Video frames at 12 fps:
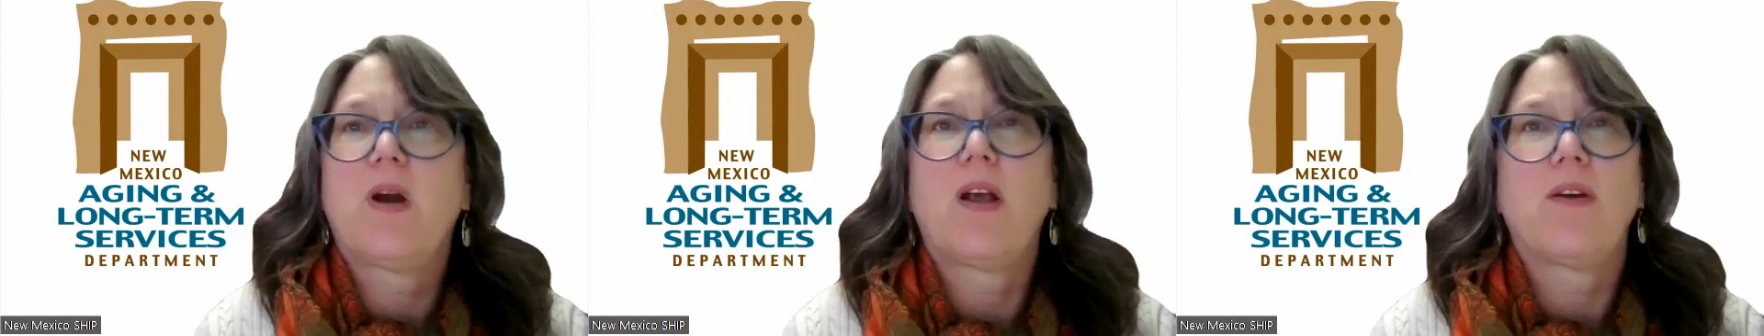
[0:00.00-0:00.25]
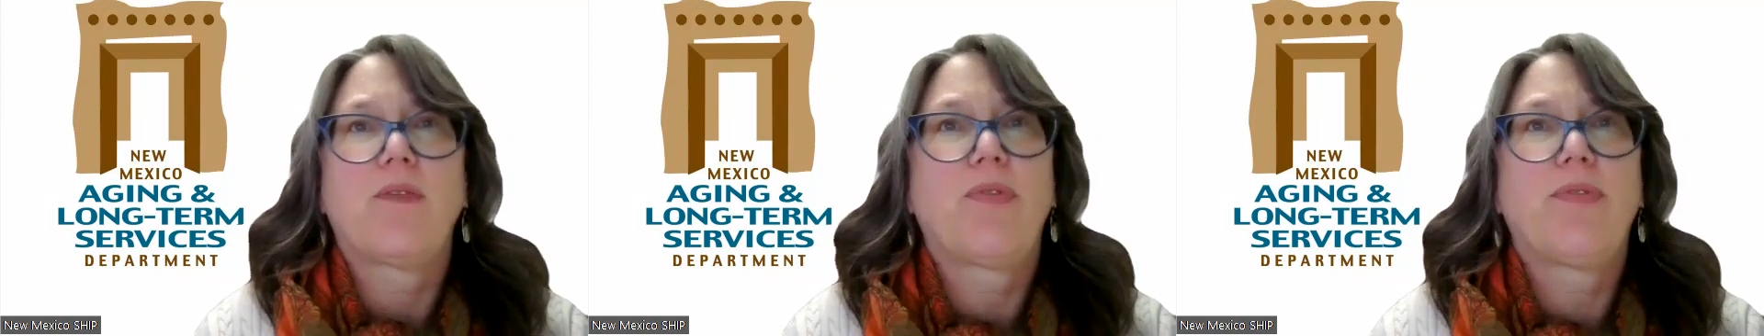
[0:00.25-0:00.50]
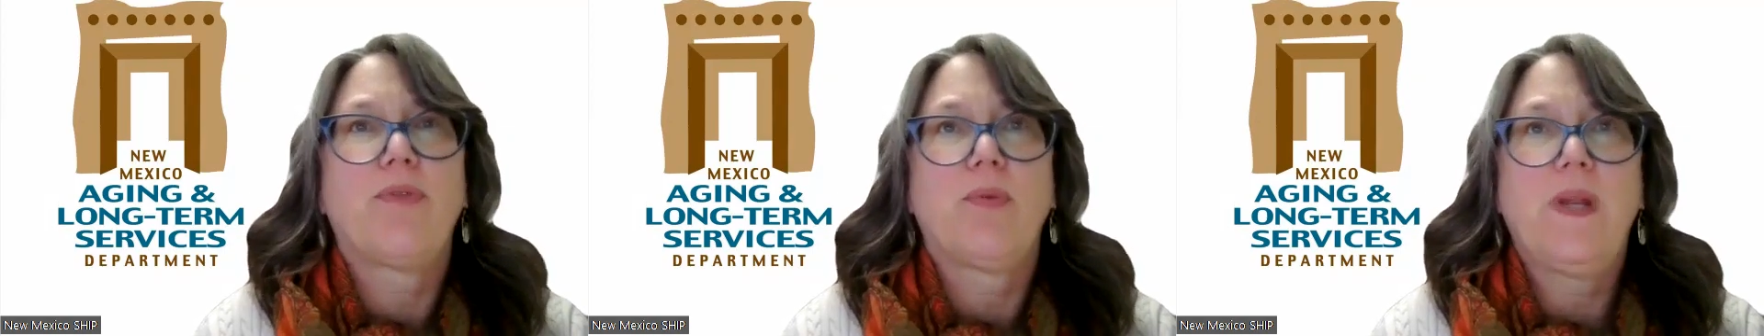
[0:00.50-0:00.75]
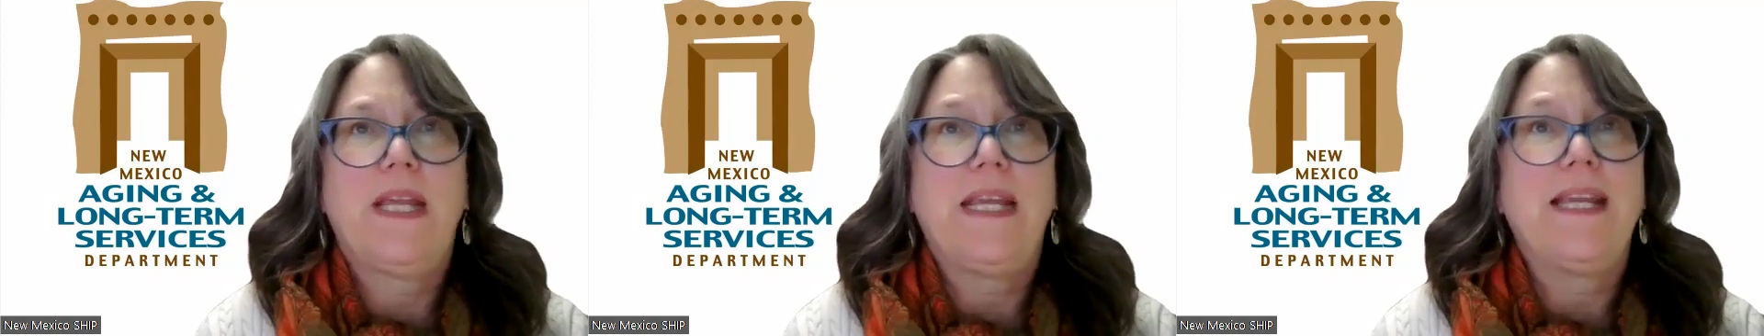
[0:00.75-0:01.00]
Part
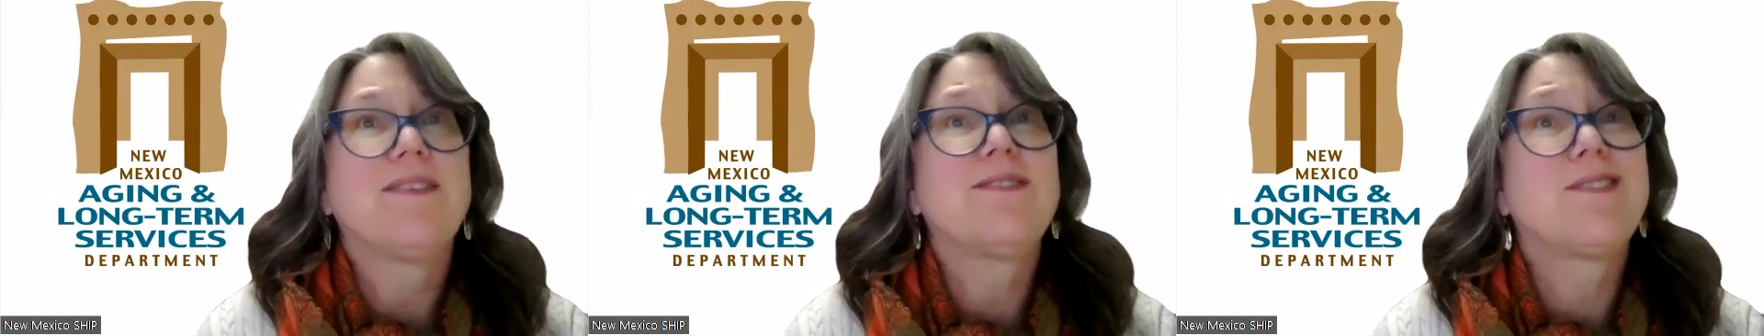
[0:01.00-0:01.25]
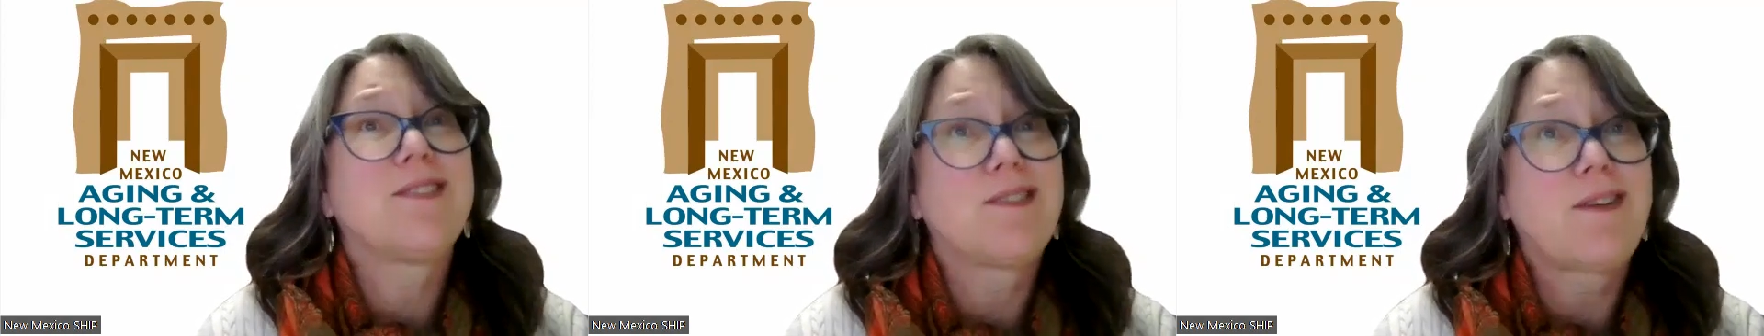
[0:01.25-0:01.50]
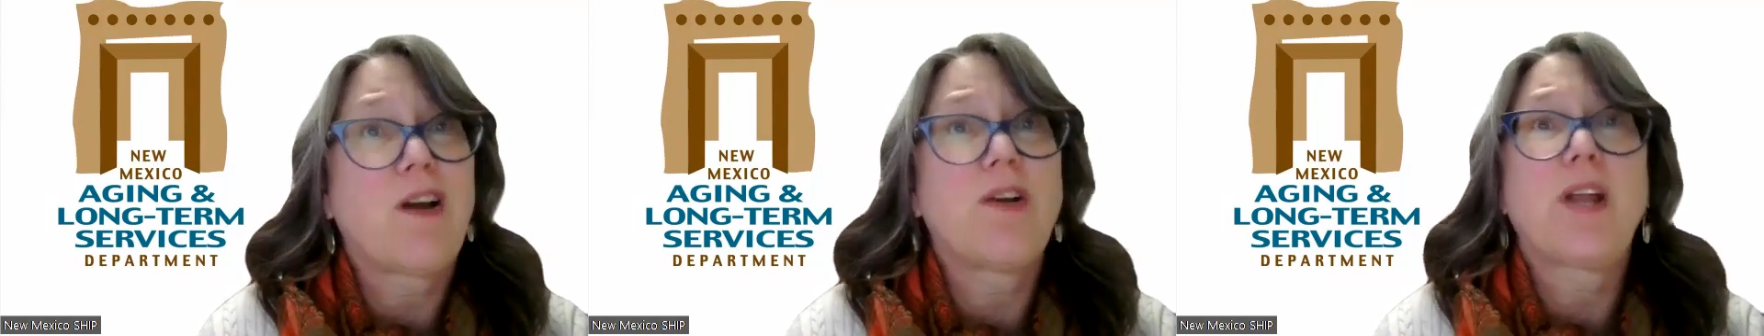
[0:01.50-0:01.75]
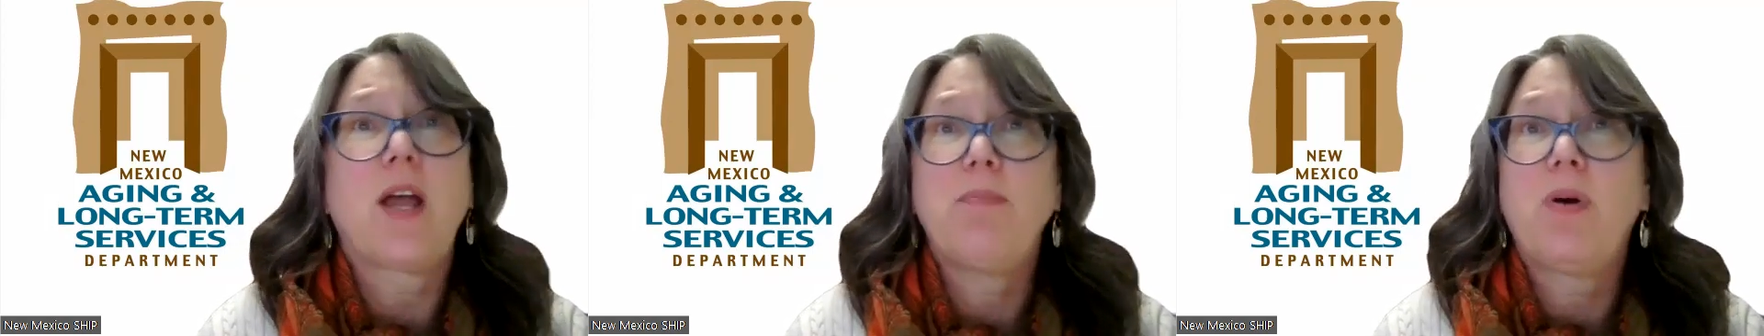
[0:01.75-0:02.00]
3,
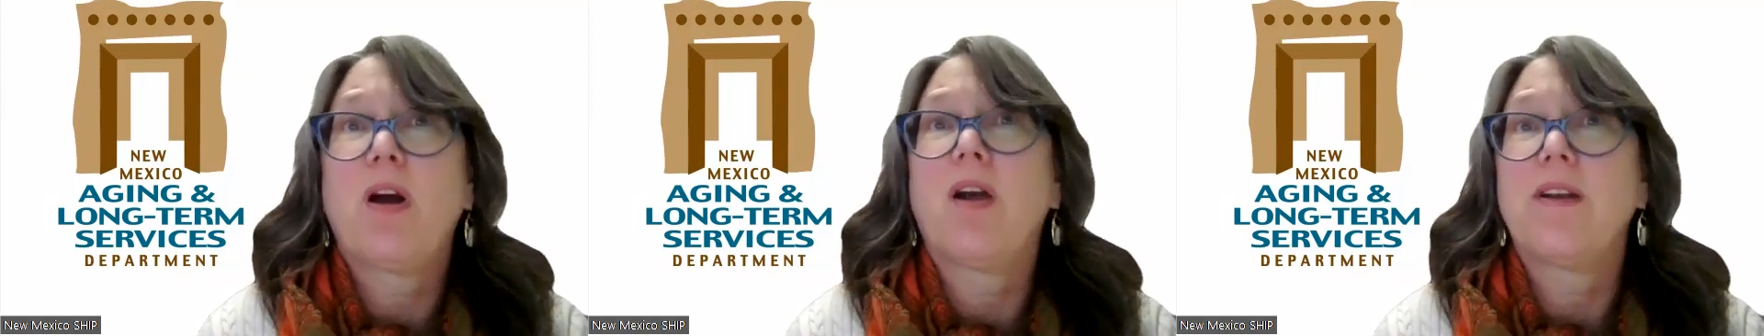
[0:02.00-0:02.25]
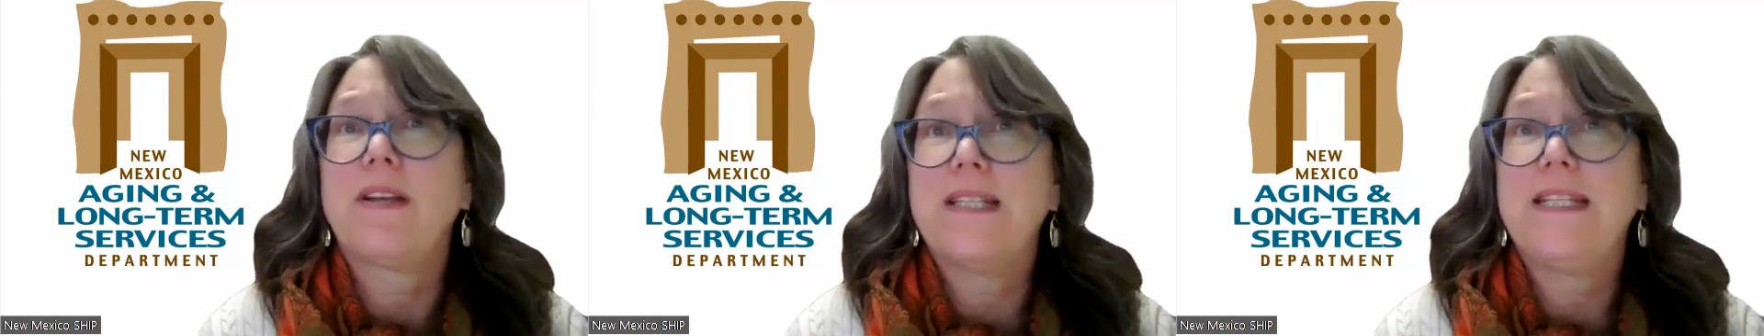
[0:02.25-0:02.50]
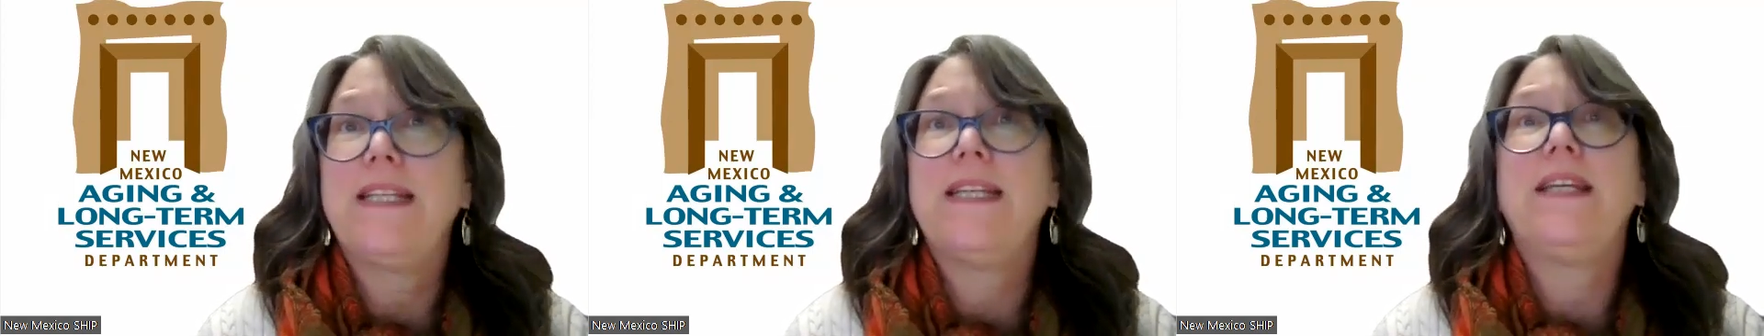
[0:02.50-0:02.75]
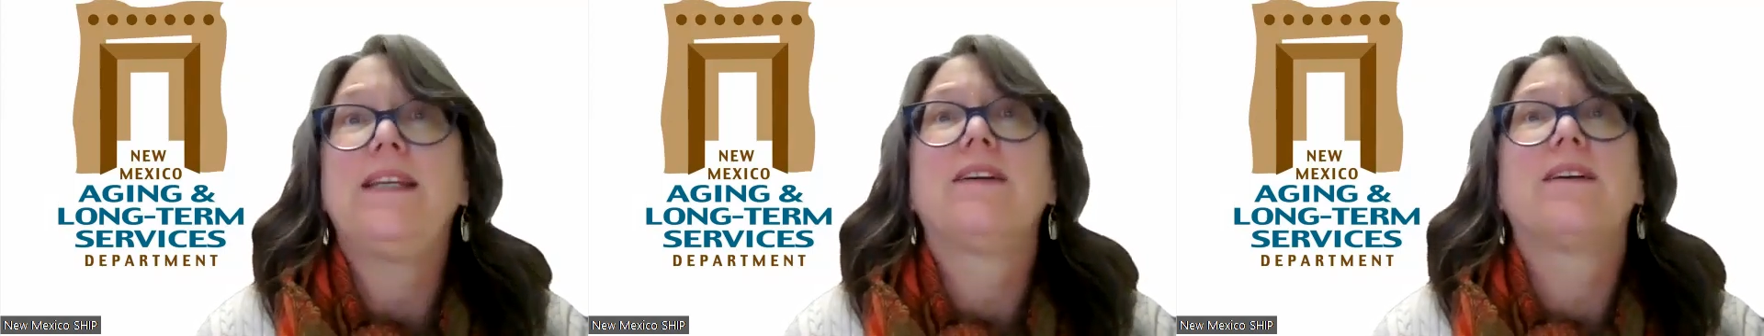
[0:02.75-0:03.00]
start a Part
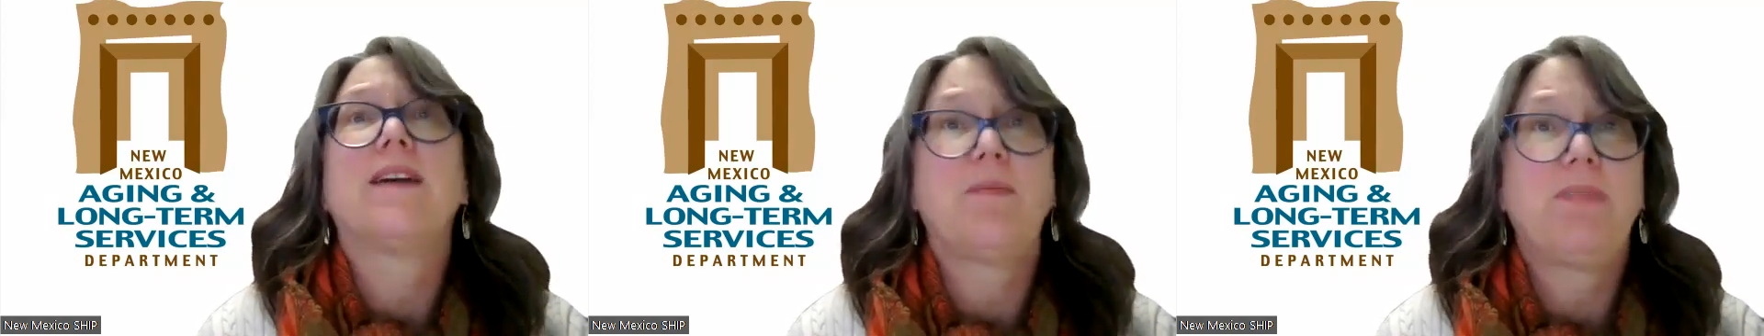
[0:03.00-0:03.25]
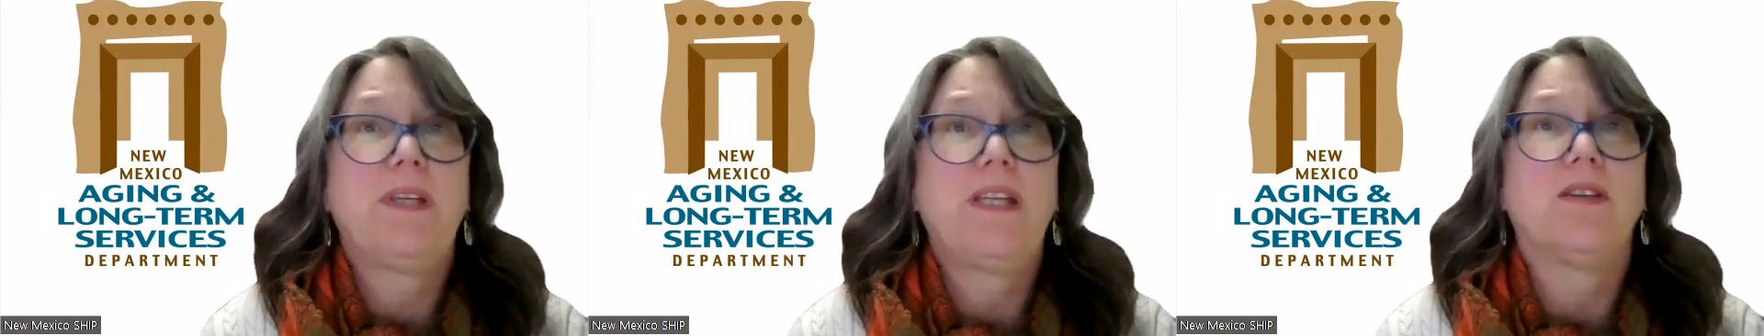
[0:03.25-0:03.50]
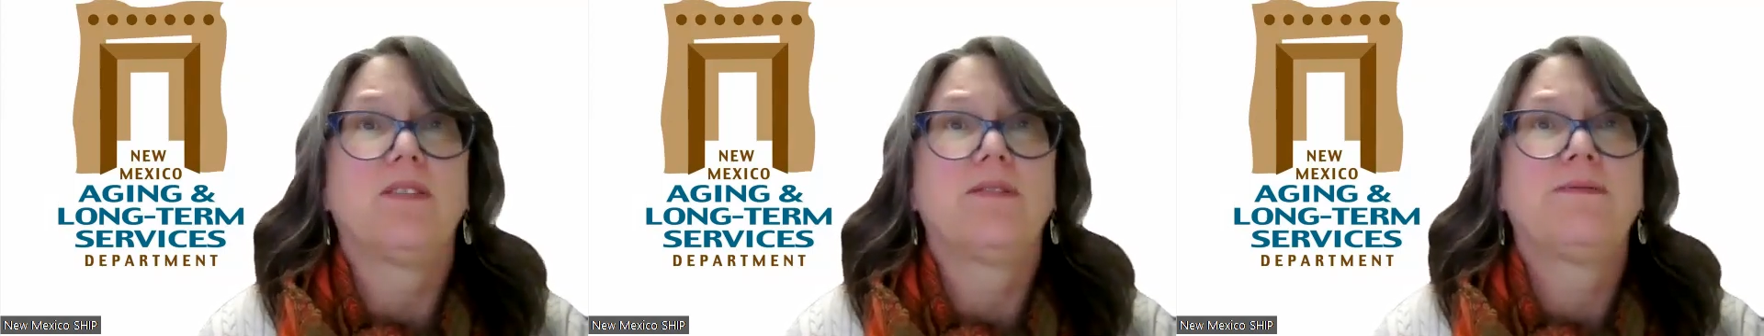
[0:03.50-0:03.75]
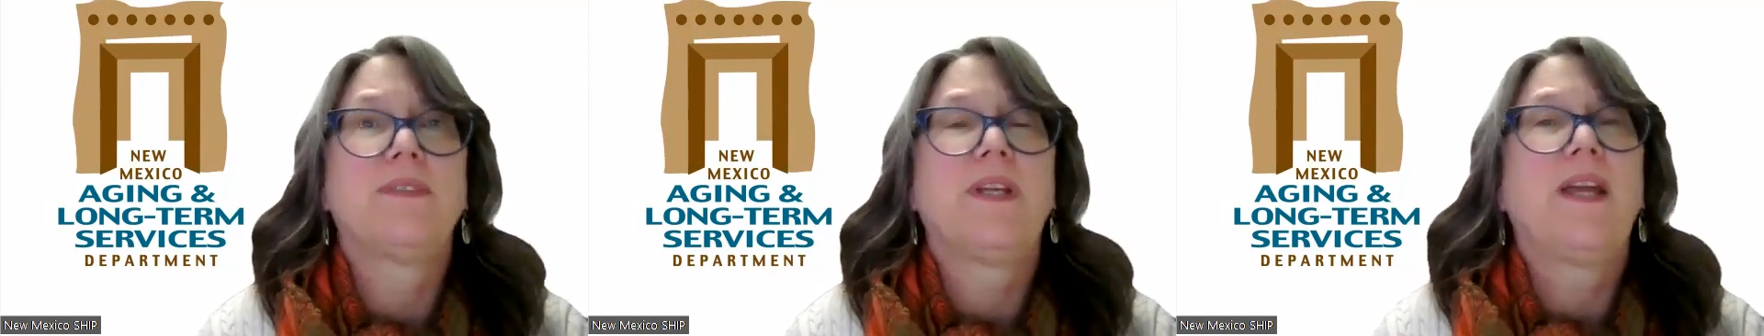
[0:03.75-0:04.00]
D appeal.